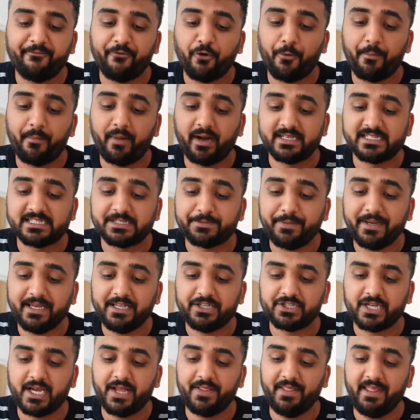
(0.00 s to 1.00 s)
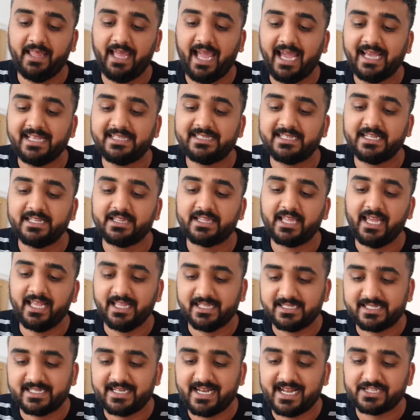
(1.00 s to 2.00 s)
my speech at the 18th
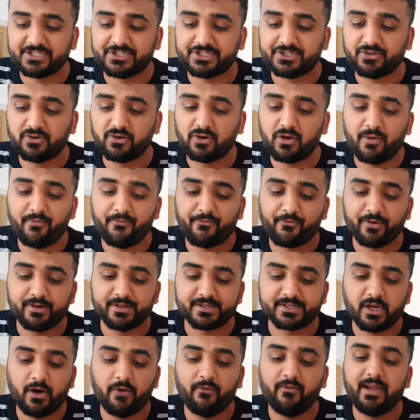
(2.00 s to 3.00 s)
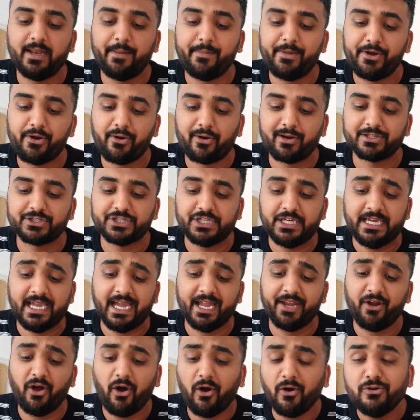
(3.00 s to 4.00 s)
International Conference of Limnology
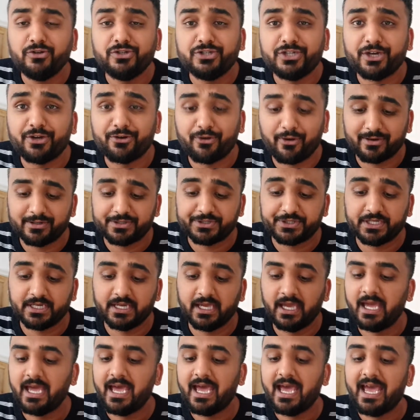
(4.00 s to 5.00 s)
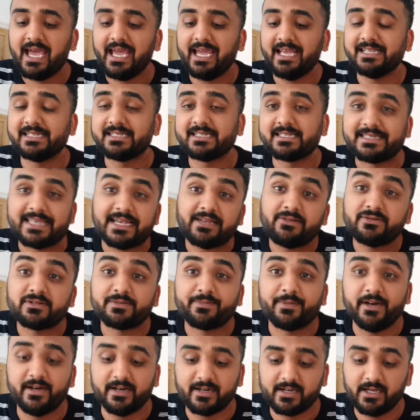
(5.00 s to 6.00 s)
and Oceanology in
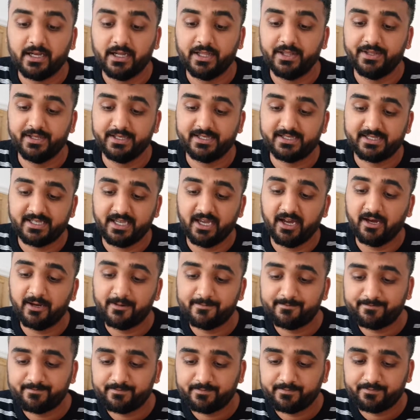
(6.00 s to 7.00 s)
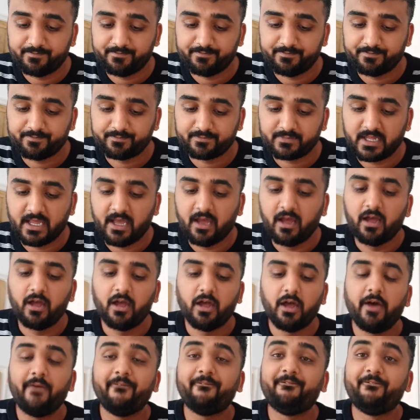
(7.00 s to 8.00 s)
Salzburg this year.
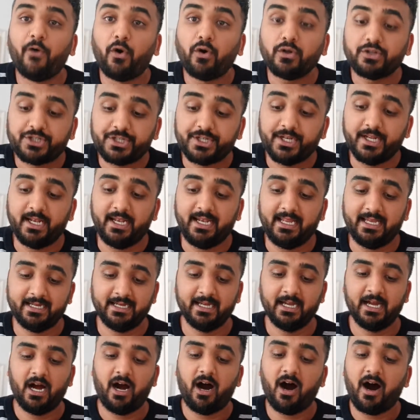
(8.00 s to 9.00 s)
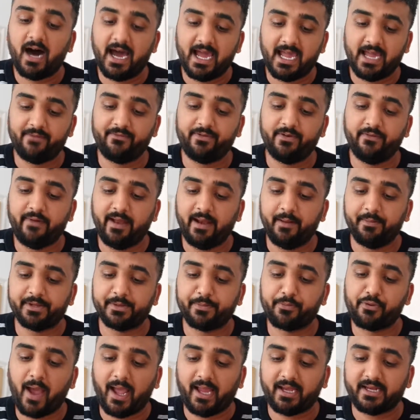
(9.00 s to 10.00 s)
Fortunately, I have developed a
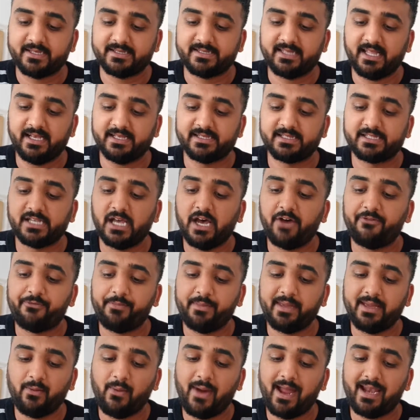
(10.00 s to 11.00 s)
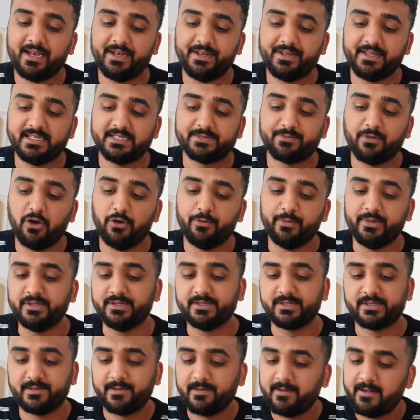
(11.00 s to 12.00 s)
practice that has served me well in these
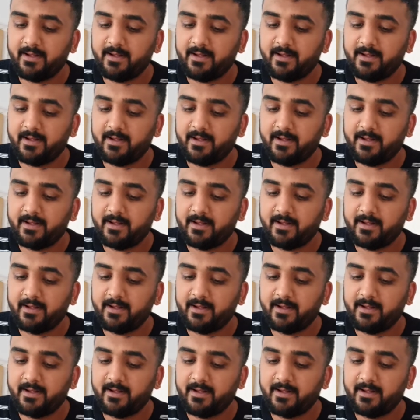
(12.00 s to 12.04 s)
moments.